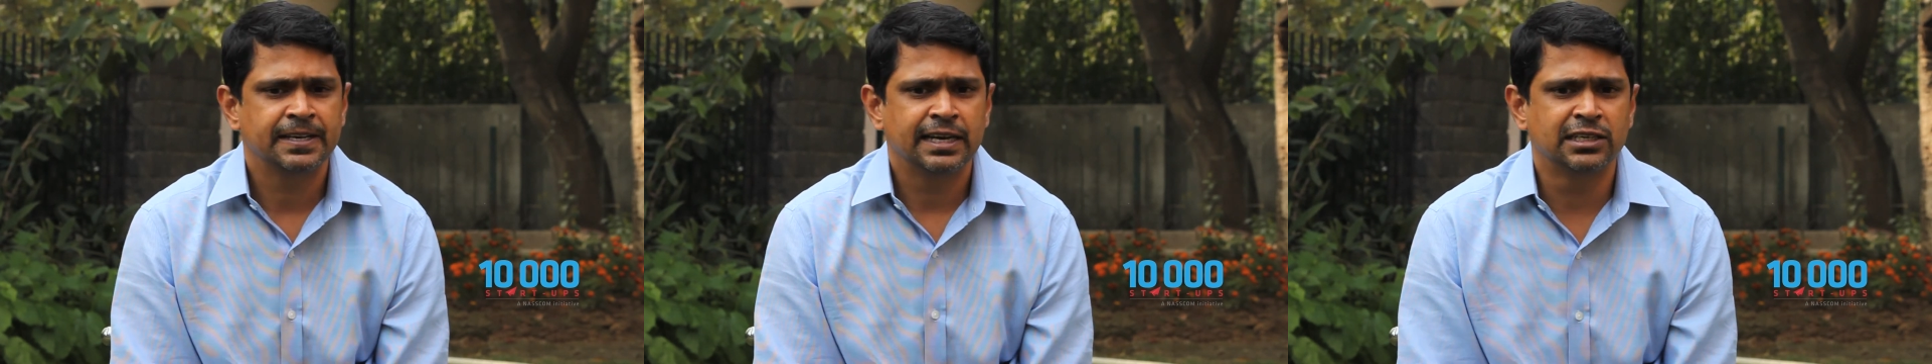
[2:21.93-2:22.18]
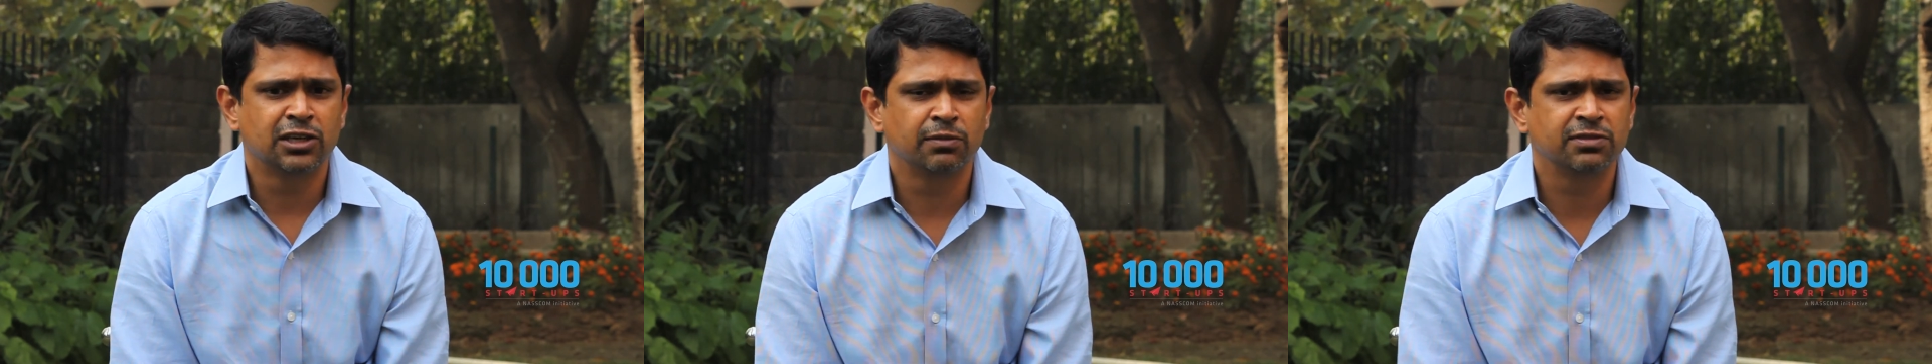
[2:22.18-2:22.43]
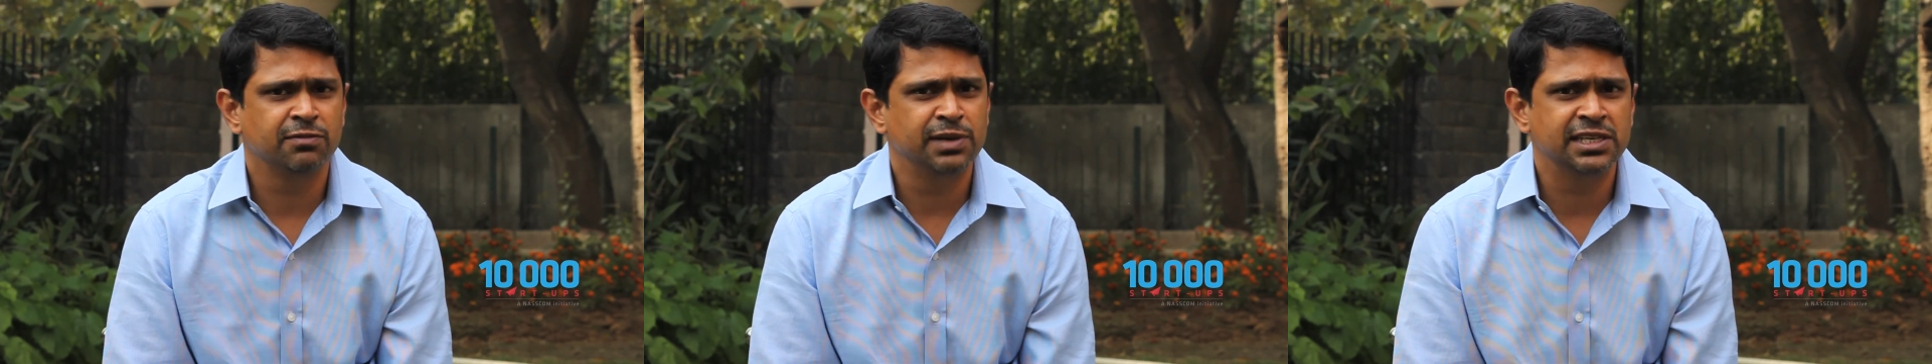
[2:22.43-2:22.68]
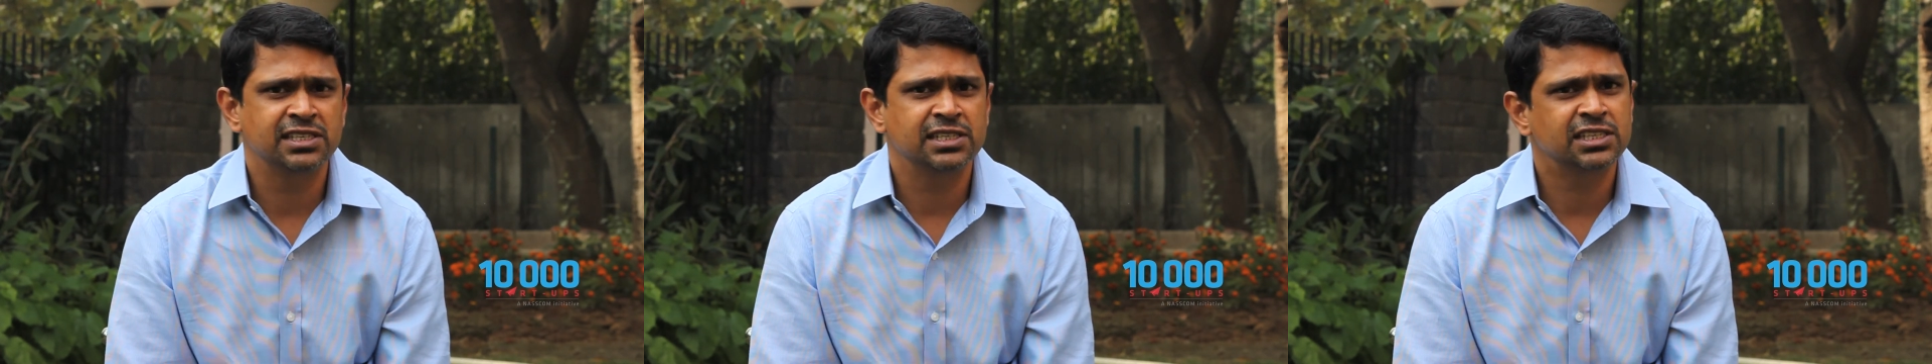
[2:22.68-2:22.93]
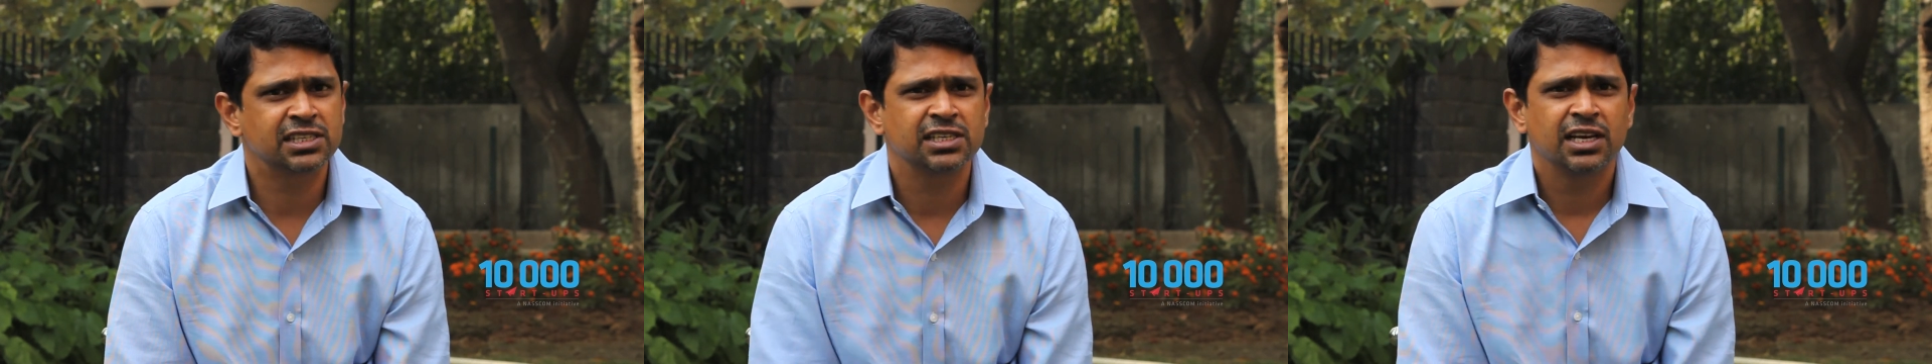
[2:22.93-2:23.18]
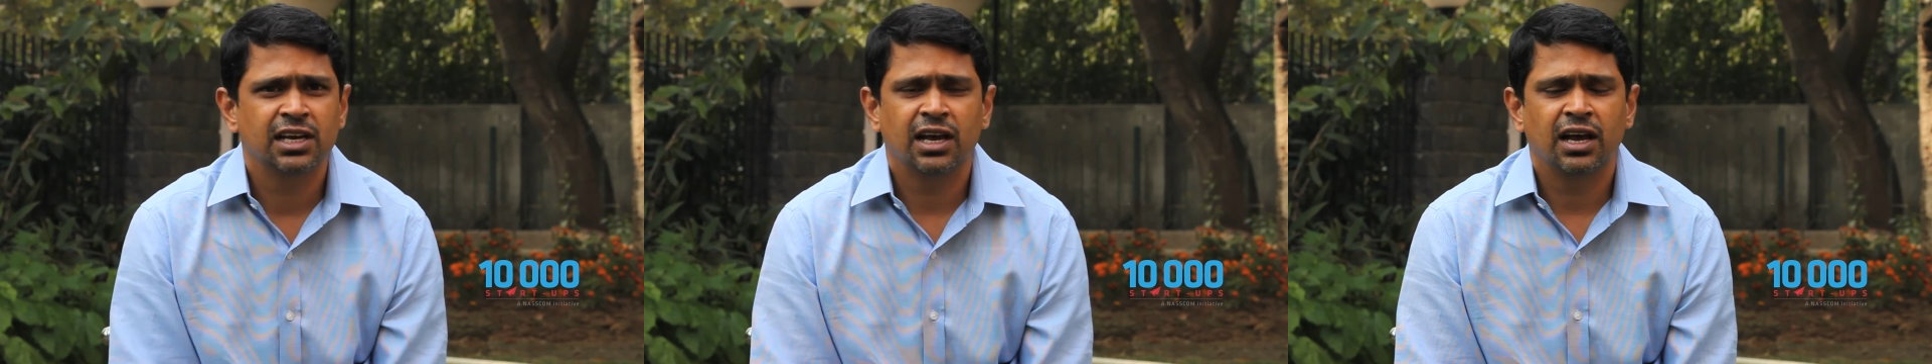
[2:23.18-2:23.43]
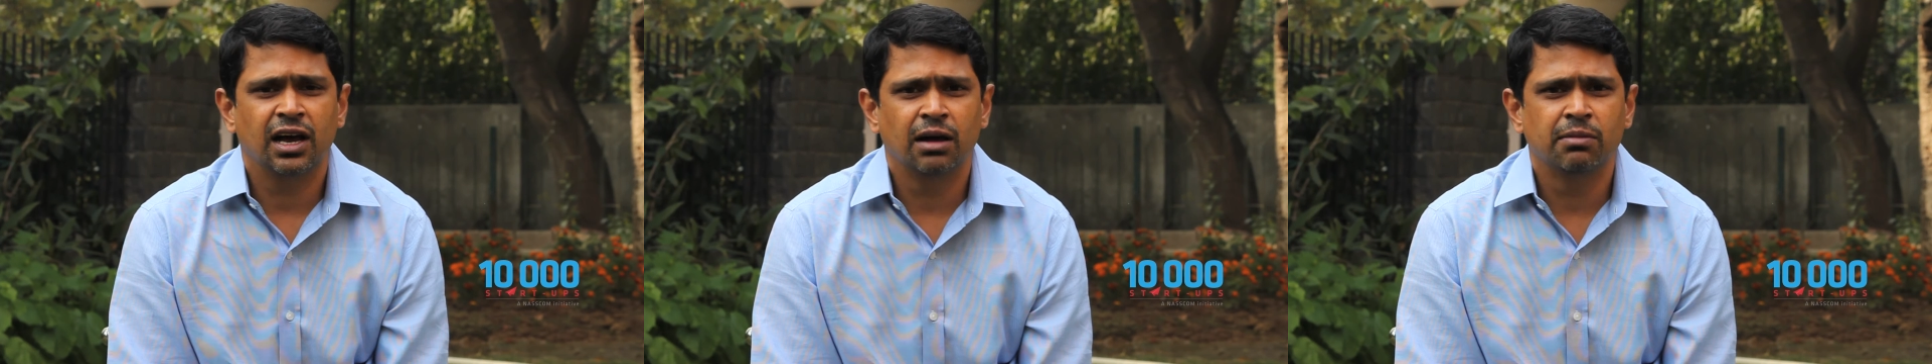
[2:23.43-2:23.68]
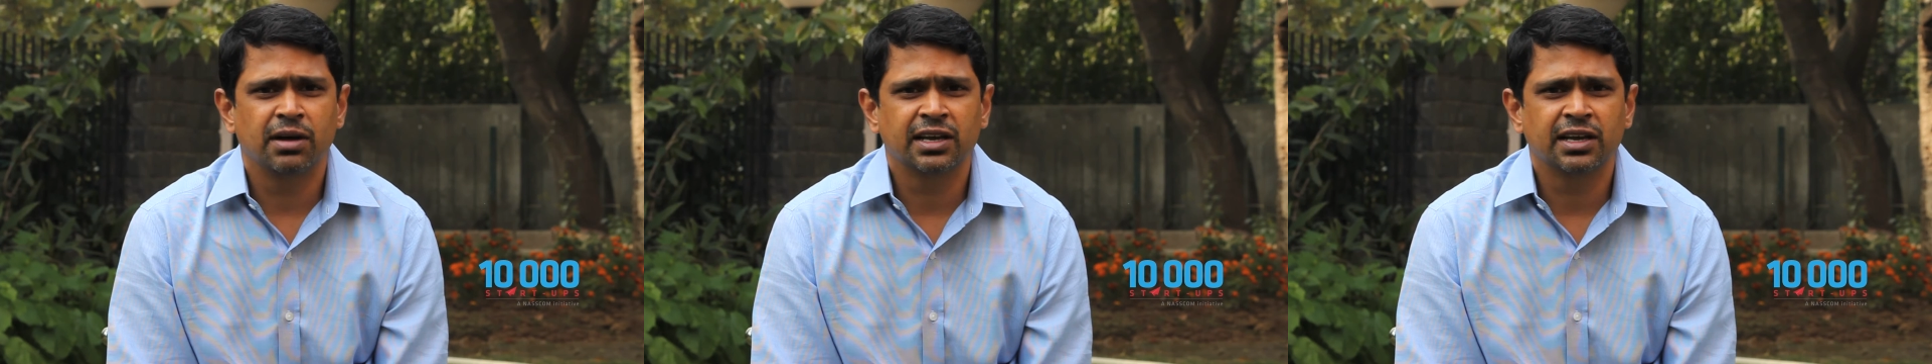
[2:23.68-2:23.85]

In terms of business, Um,